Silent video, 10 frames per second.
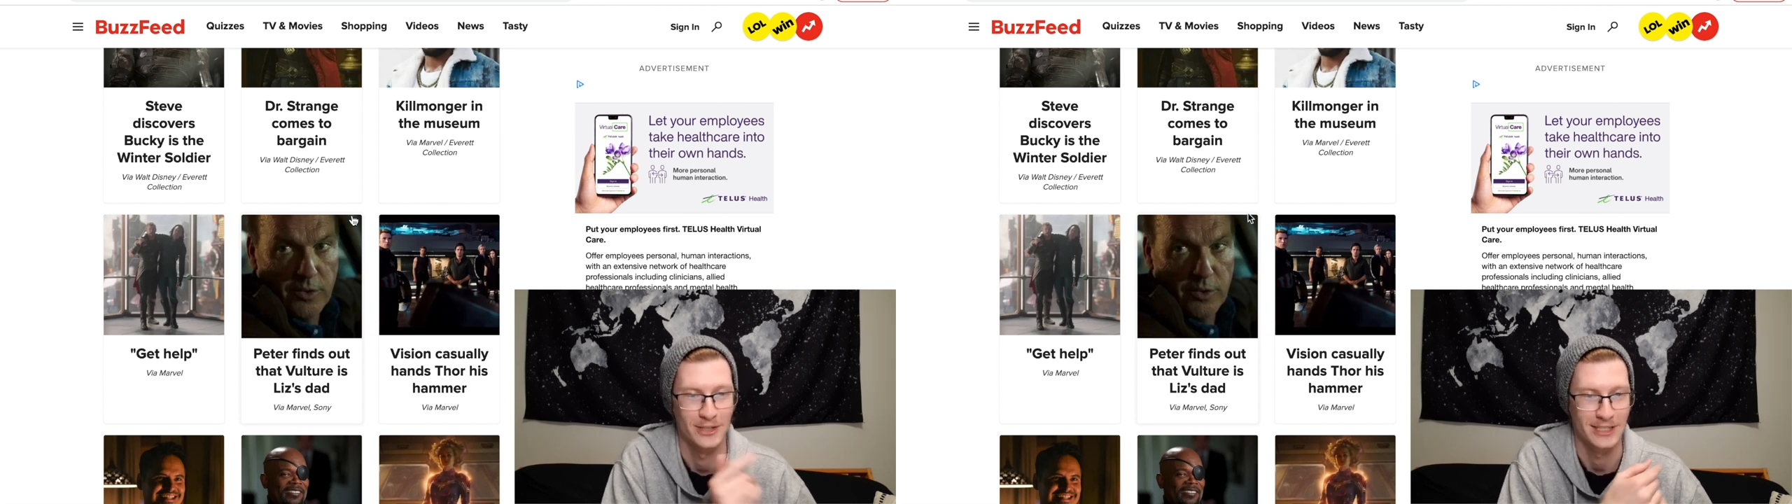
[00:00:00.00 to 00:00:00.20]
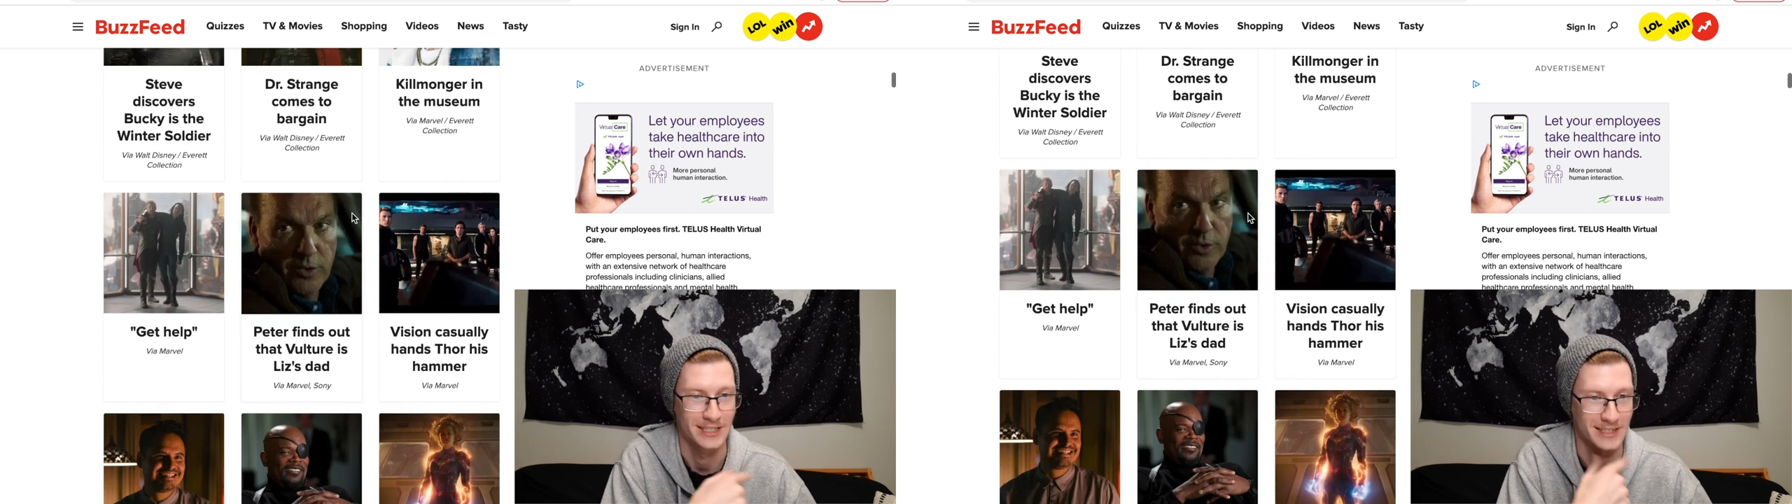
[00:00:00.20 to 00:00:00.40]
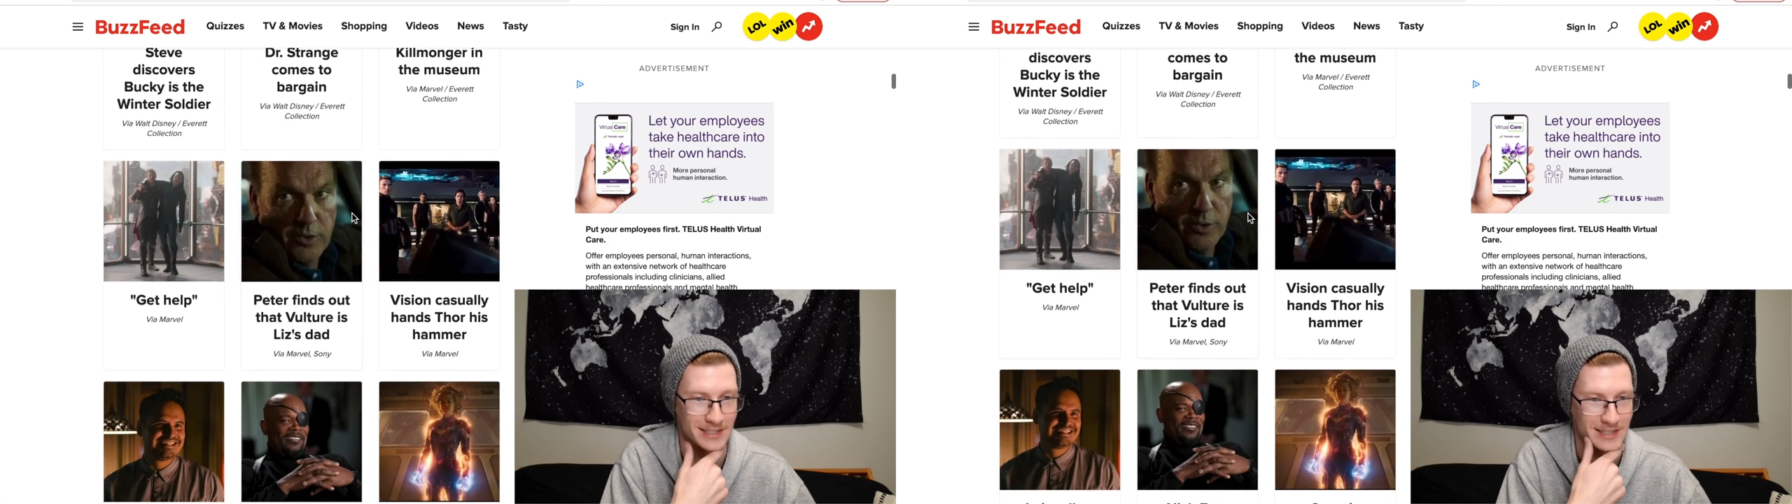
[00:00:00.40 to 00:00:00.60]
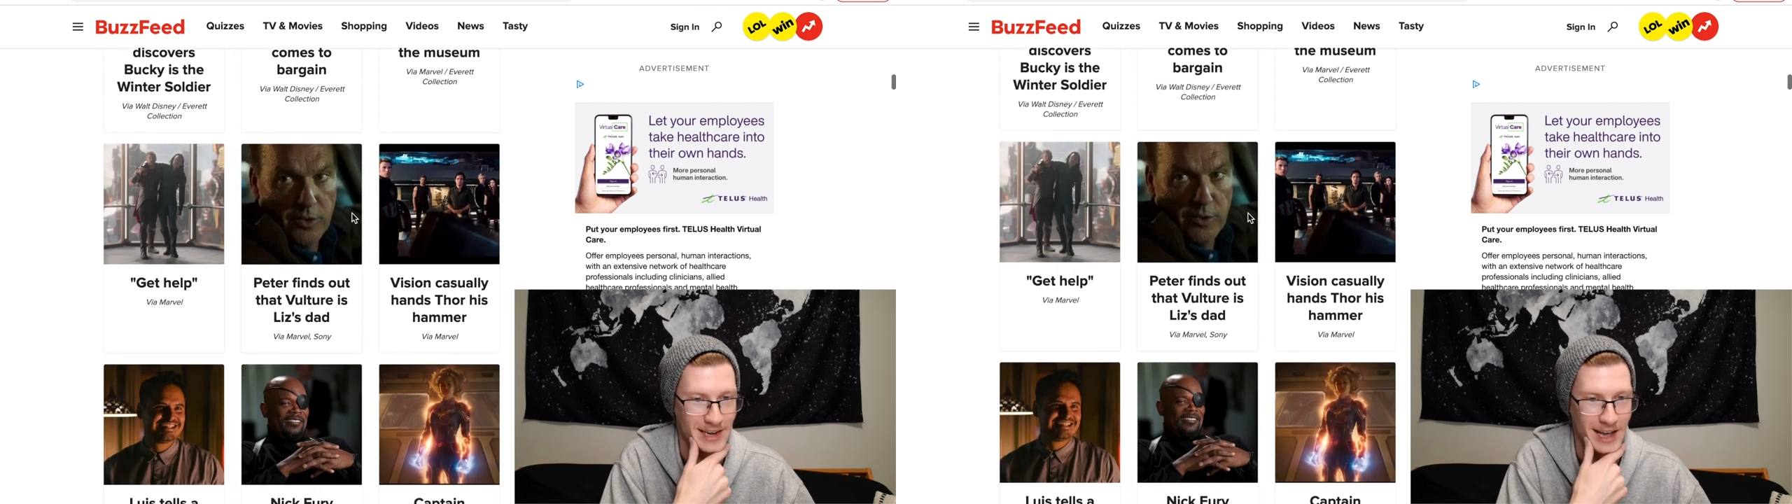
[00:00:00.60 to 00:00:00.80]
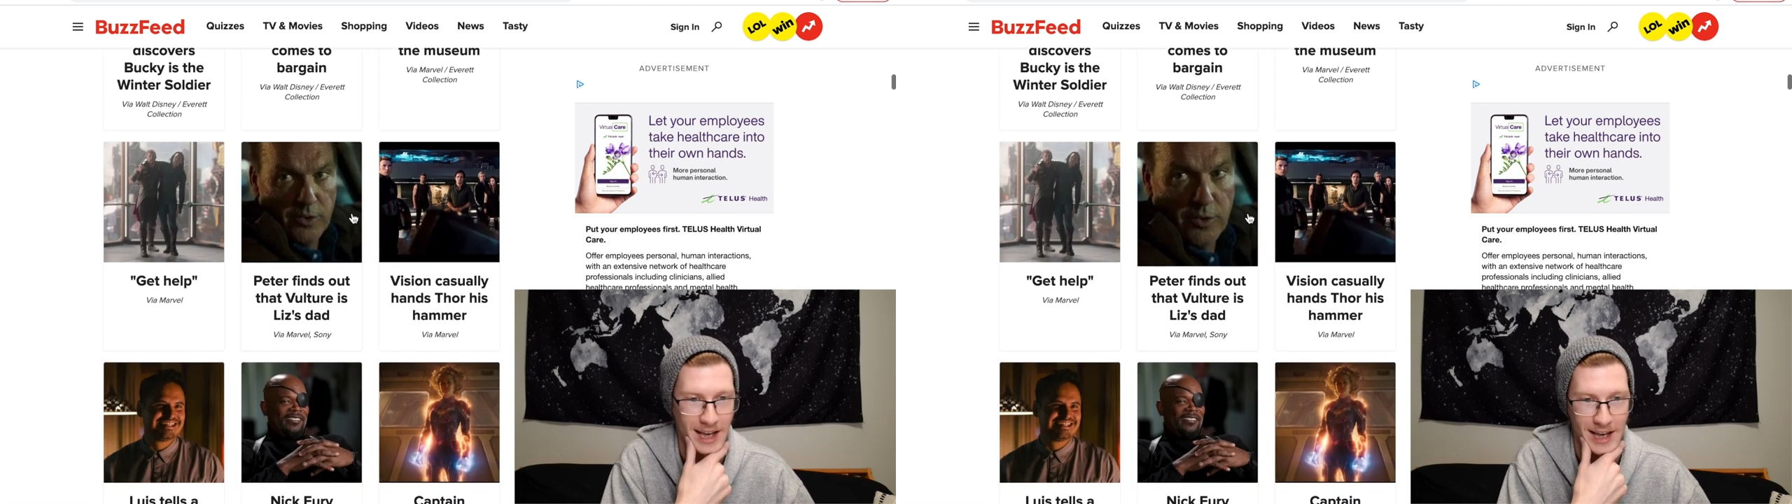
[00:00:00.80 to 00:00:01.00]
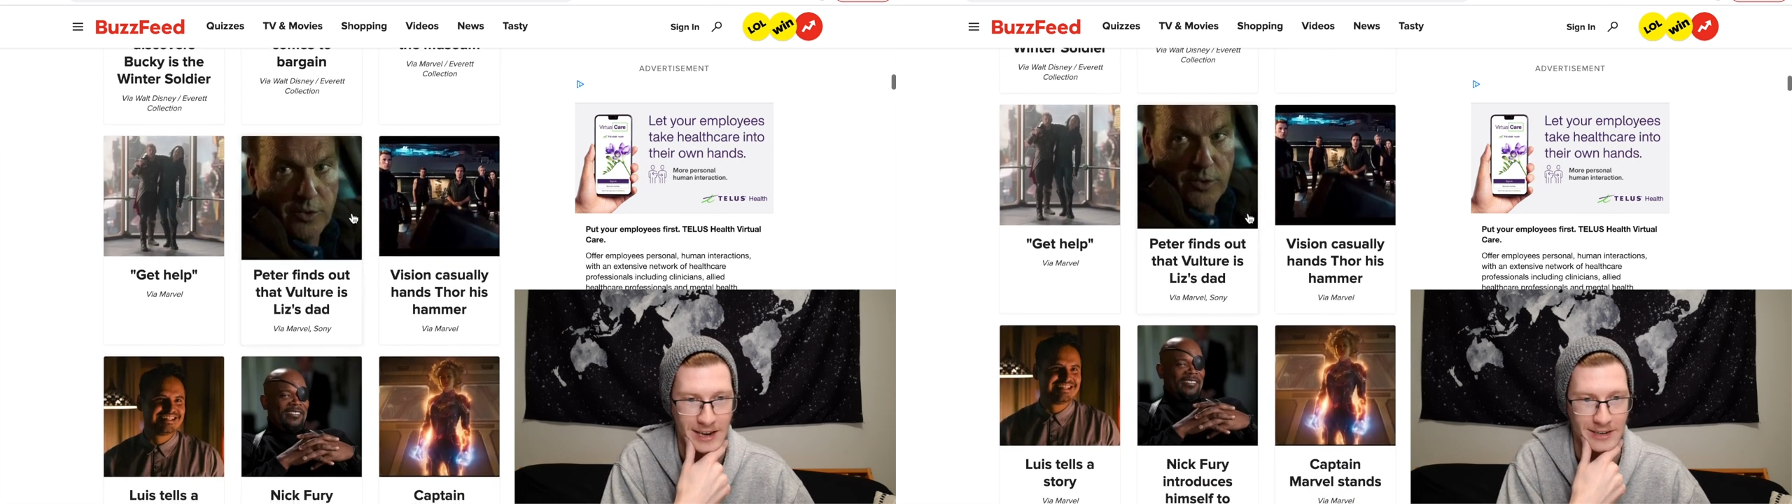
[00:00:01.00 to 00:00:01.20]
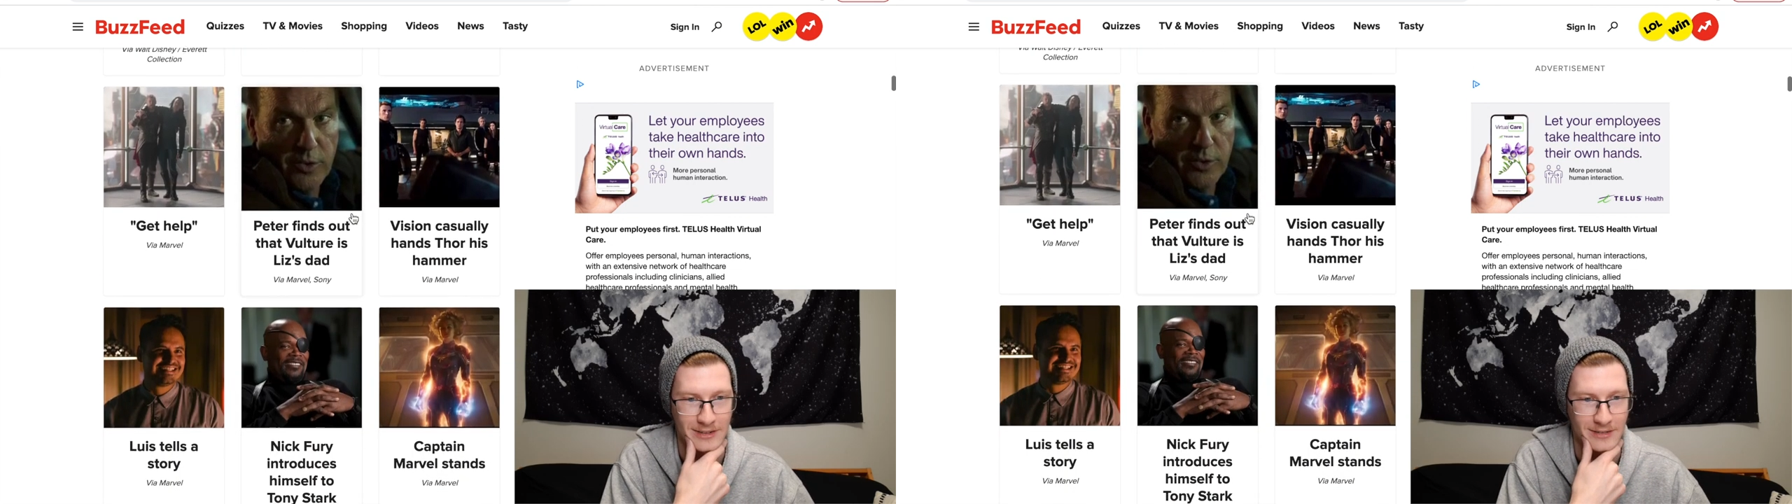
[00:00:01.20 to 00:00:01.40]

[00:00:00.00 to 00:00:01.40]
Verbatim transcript: is Liz's dad.